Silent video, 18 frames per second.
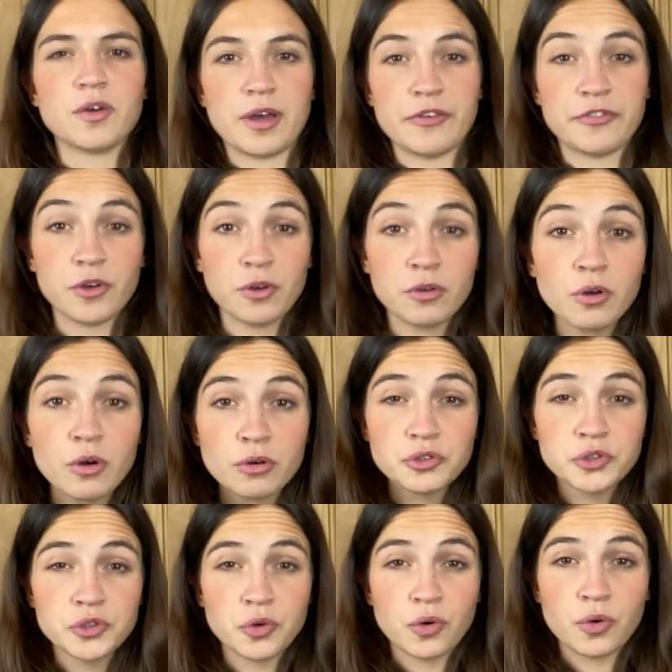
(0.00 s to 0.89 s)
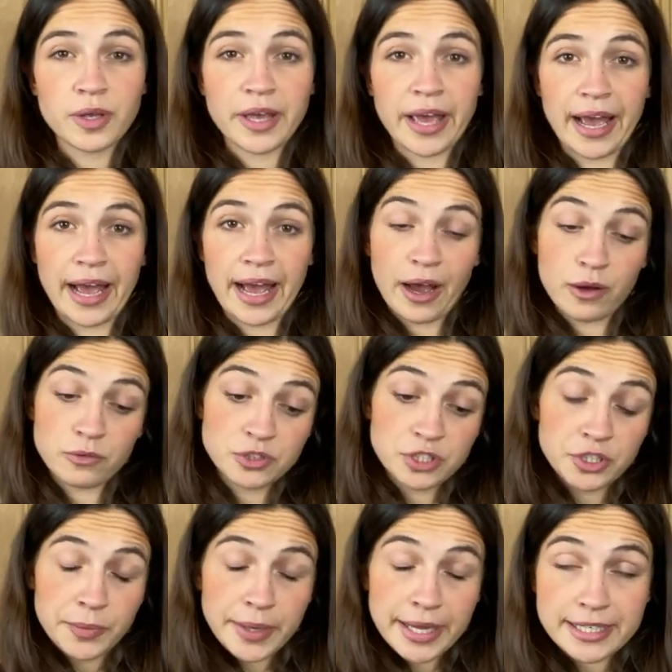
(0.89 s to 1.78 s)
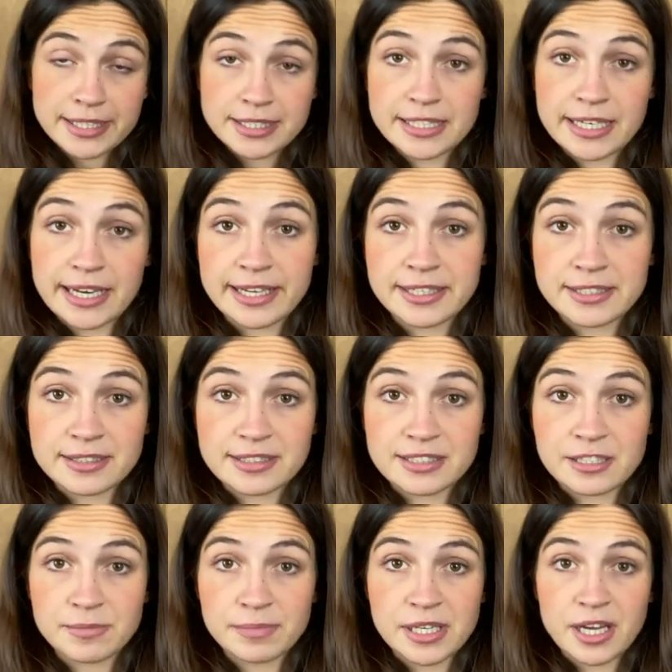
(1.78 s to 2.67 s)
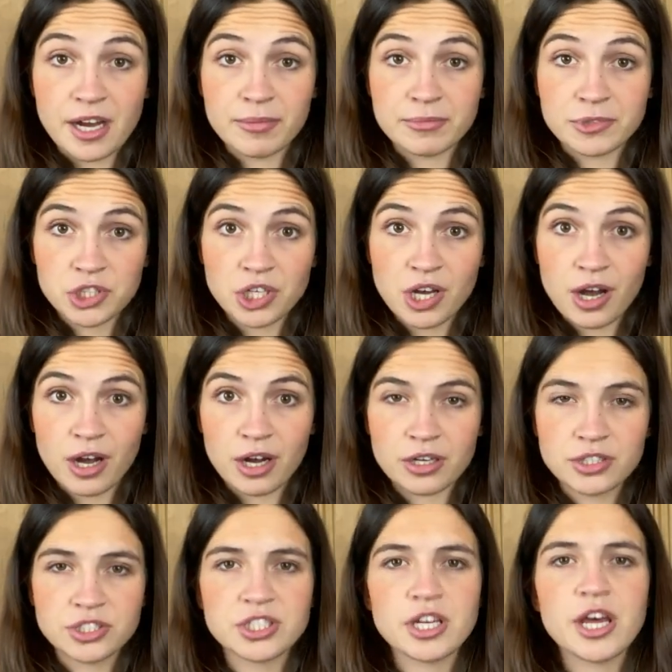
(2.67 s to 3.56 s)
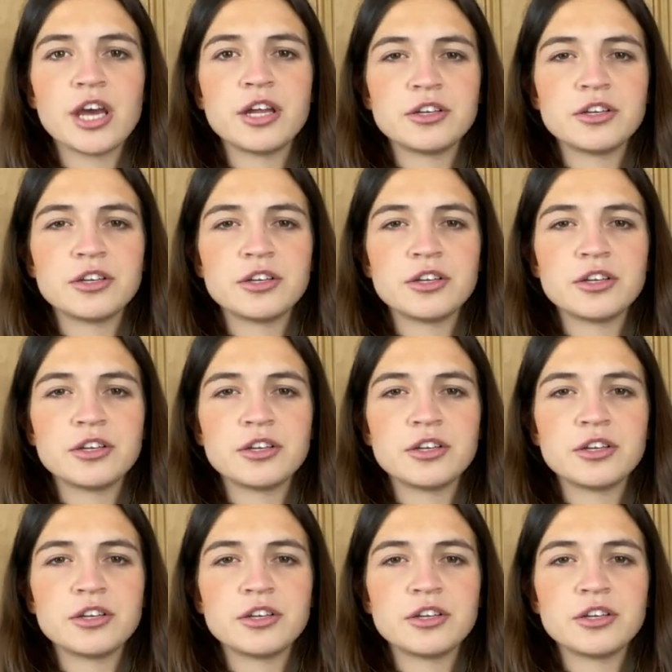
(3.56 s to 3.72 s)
if you're not sure yet how two insulators can become charged,